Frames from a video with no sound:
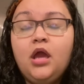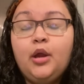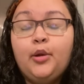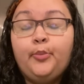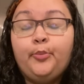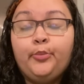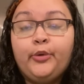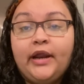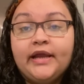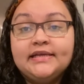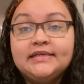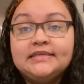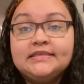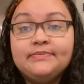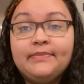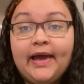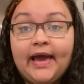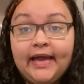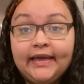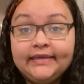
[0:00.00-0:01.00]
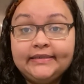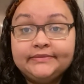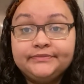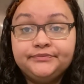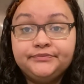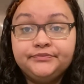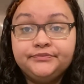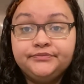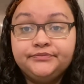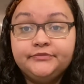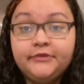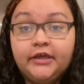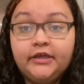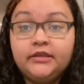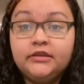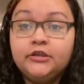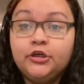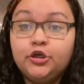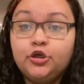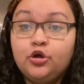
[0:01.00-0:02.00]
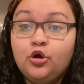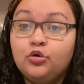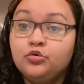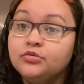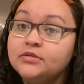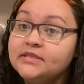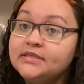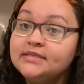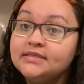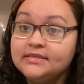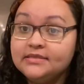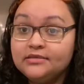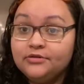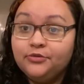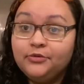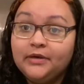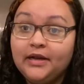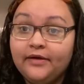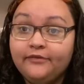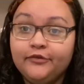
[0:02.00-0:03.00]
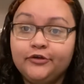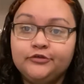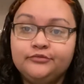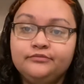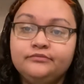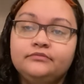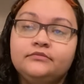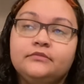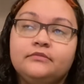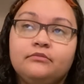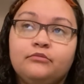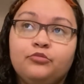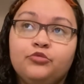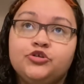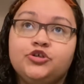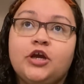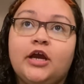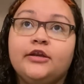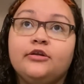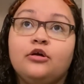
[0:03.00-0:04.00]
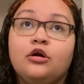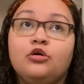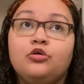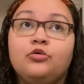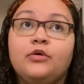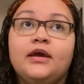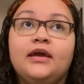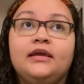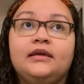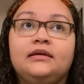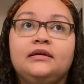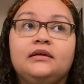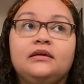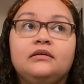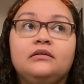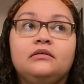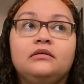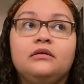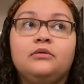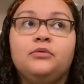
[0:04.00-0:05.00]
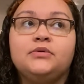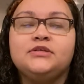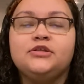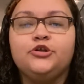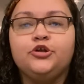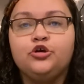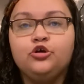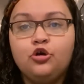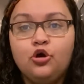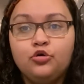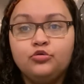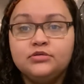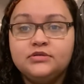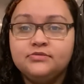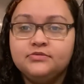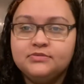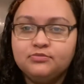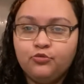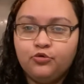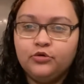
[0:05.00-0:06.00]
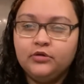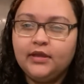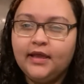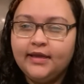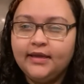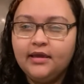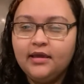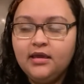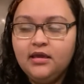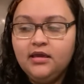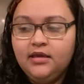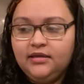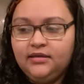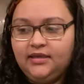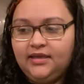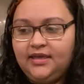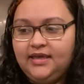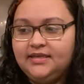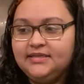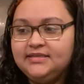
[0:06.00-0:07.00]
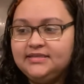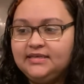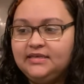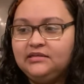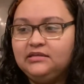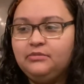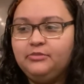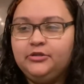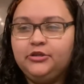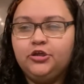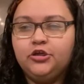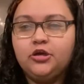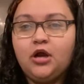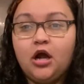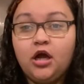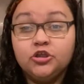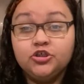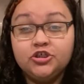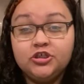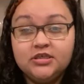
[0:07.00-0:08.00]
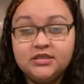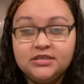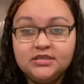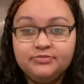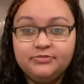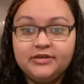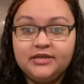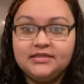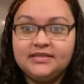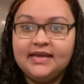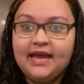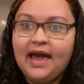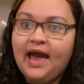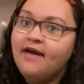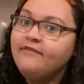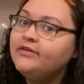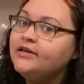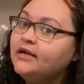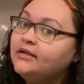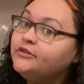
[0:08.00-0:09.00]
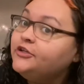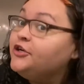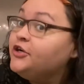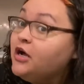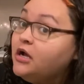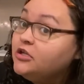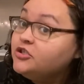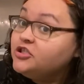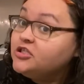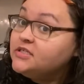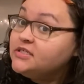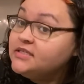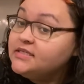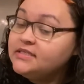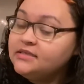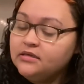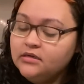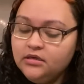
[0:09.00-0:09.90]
Bryce back, like their ghosts or whatever, which I know it wasn't their ghost. It was more like the kids seeing them in their conscious because they have it on their conscious.